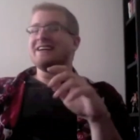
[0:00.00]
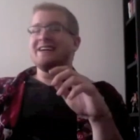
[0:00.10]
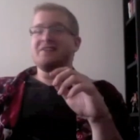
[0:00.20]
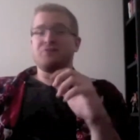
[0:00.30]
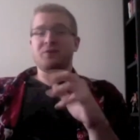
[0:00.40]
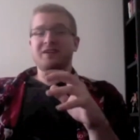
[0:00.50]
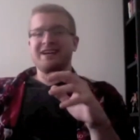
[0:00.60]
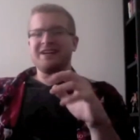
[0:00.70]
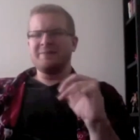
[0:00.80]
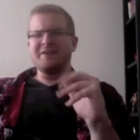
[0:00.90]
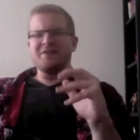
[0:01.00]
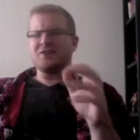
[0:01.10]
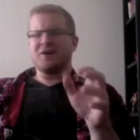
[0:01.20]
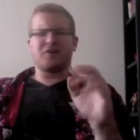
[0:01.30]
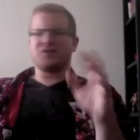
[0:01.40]
It's a bit
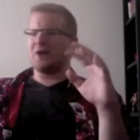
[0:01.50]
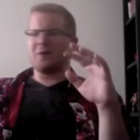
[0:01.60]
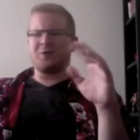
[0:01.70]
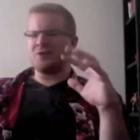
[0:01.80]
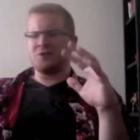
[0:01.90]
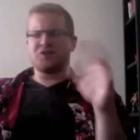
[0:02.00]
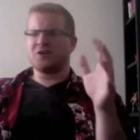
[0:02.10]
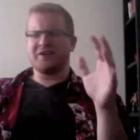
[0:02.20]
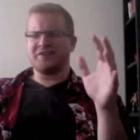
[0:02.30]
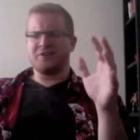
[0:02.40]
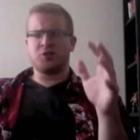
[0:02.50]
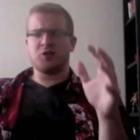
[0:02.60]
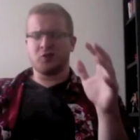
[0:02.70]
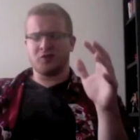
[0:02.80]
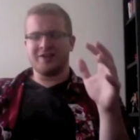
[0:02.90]
dark, so I wouldn't show this to
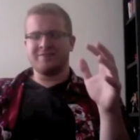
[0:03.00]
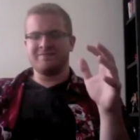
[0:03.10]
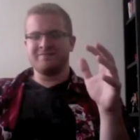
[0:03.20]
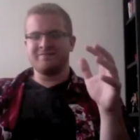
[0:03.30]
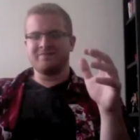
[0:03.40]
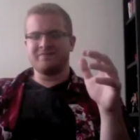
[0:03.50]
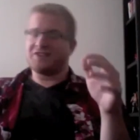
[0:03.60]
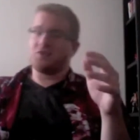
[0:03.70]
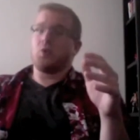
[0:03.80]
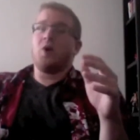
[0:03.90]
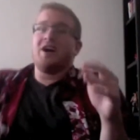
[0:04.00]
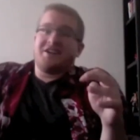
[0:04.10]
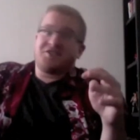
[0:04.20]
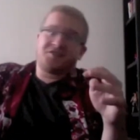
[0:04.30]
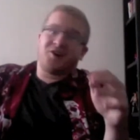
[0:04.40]
children, unless you want
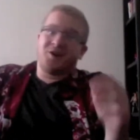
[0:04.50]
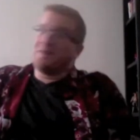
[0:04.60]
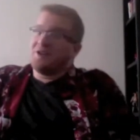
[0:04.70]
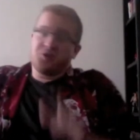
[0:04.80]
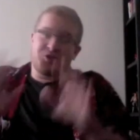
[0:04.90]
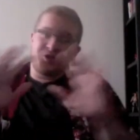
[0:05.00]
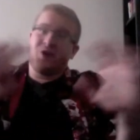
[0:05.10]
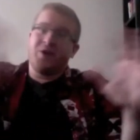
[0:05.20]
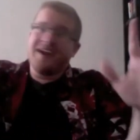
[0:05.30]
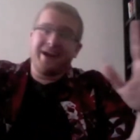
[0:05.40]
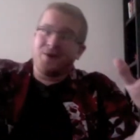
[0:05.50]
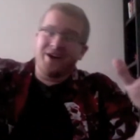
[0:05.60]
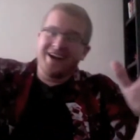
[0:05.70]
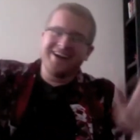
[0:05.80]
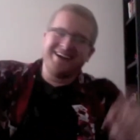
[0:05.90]
to scar them. Then show it anyway.